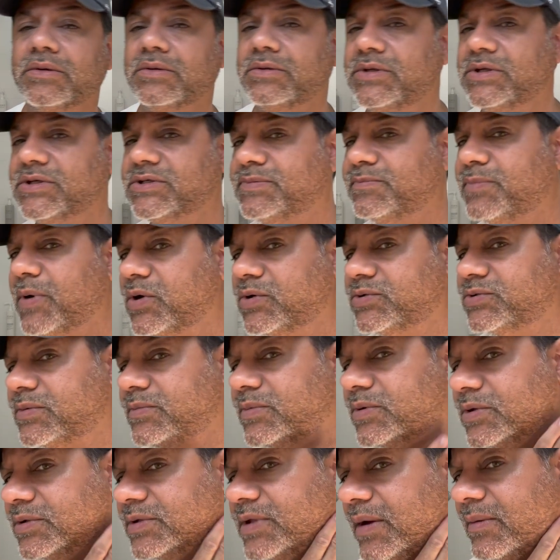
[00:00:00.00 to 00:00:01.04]

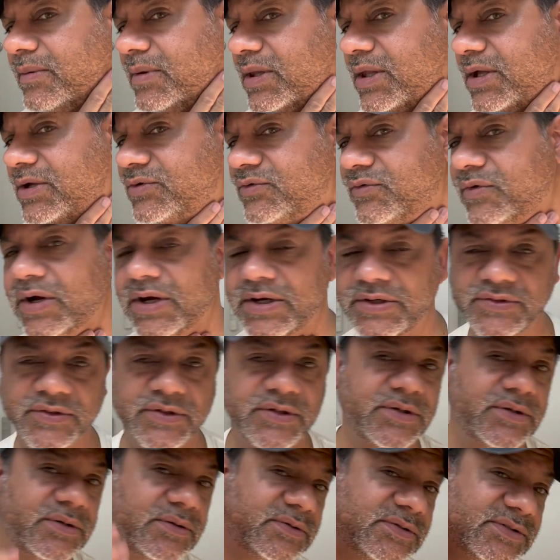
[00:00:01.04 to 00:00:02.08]
Disposable double-edged
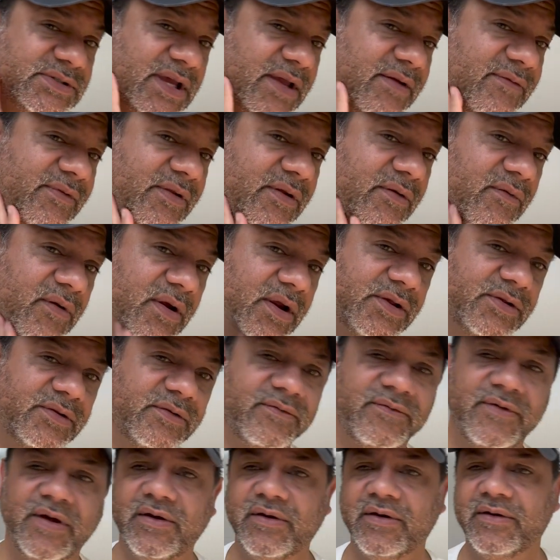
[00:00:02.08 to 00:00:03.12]
razor. Safety razor.
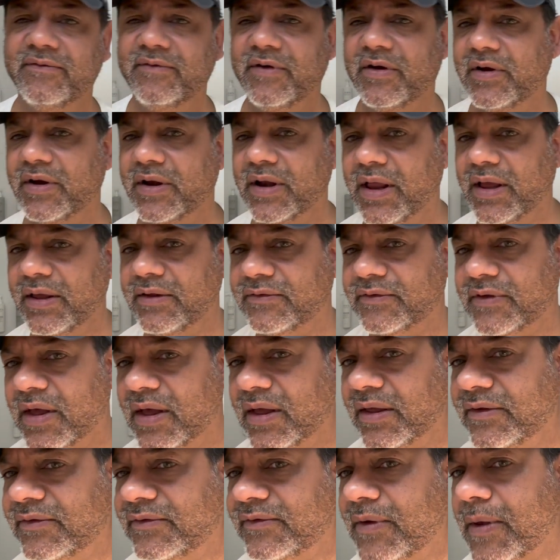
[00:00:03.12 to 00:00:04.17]
Very, very nice,
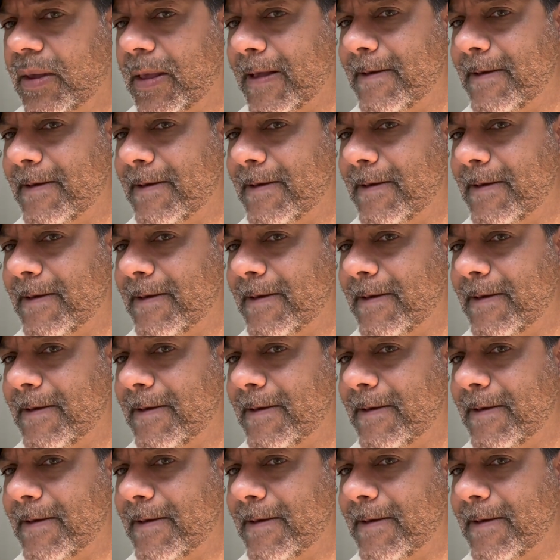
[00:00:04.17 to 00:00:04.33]
guys.